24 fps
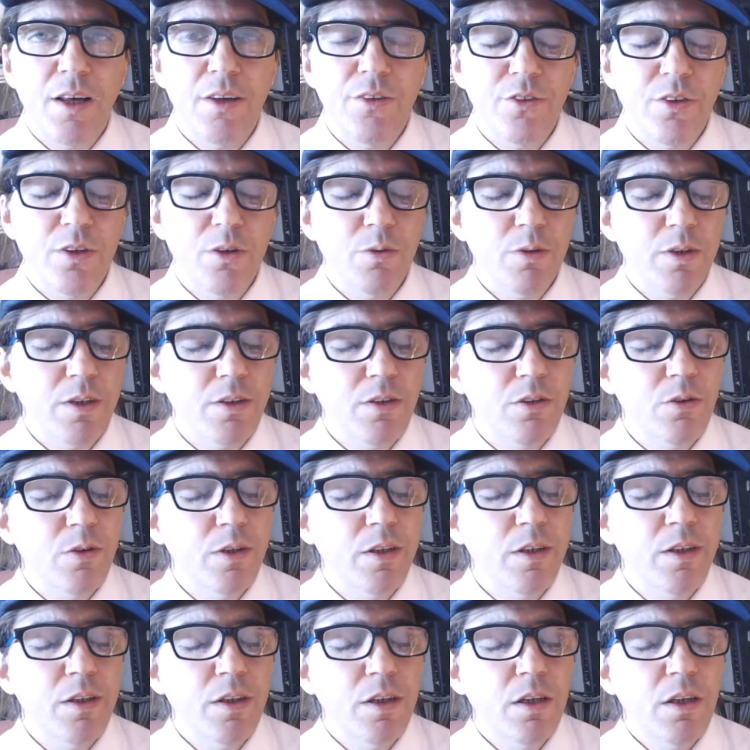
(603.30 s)
know what you're
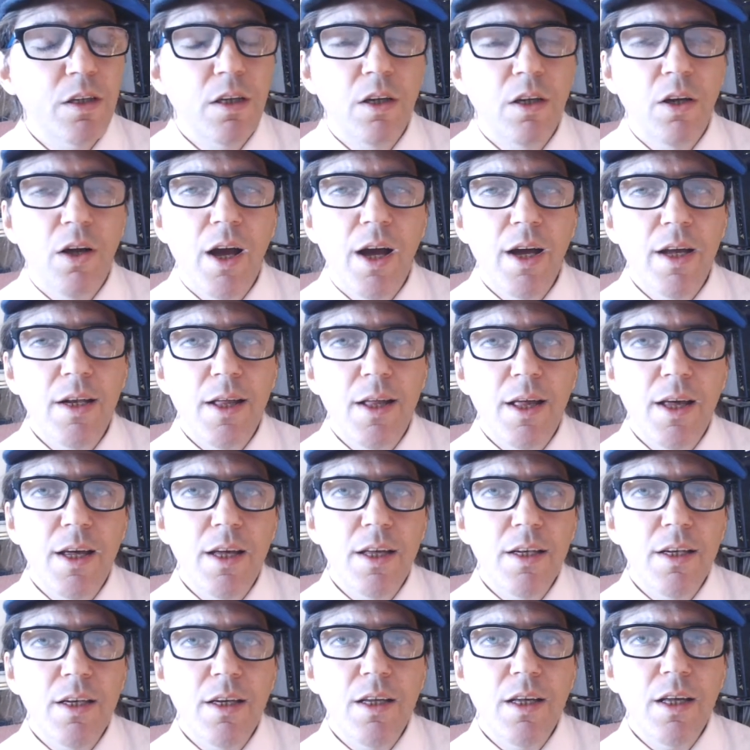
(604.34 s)
doing. Right?
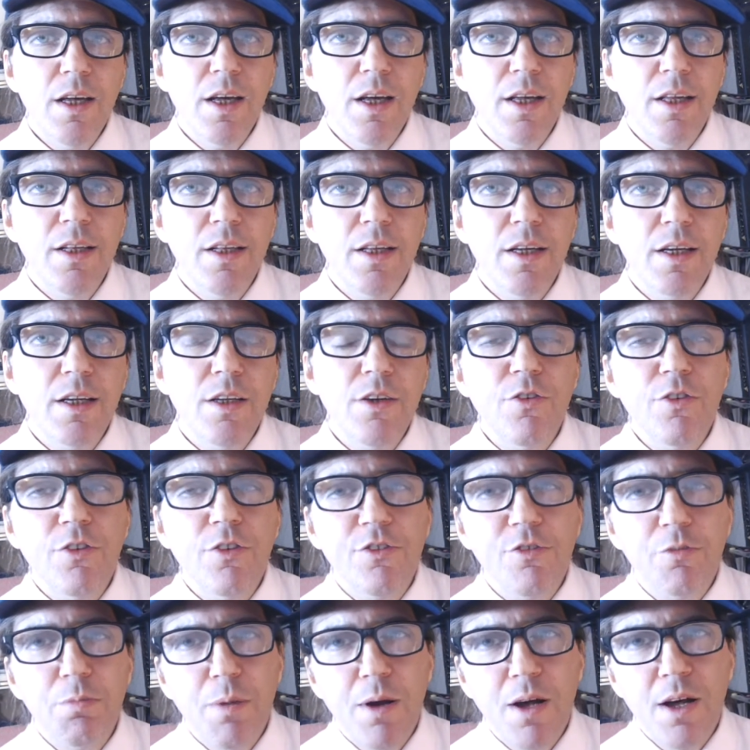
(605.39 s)
And they're going to
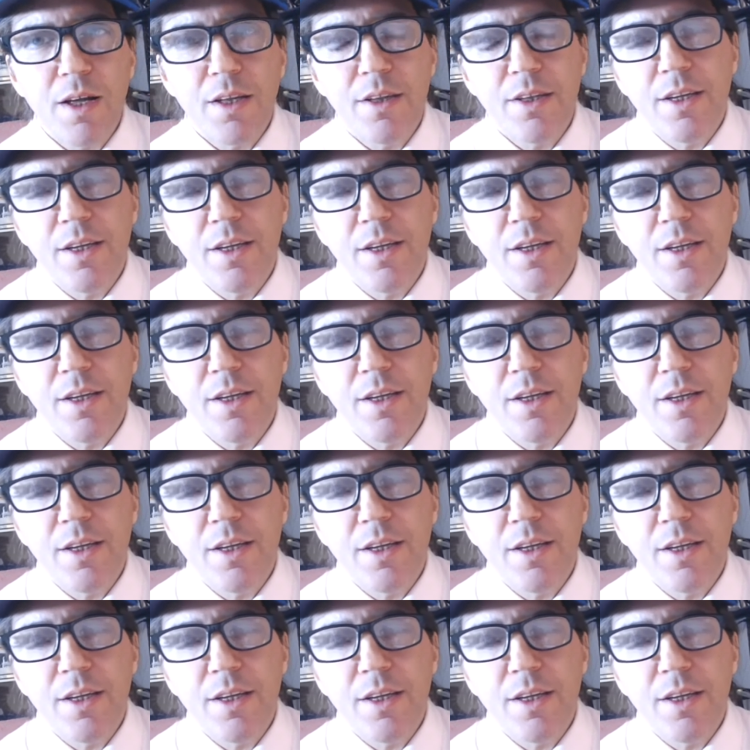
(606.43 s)
respond.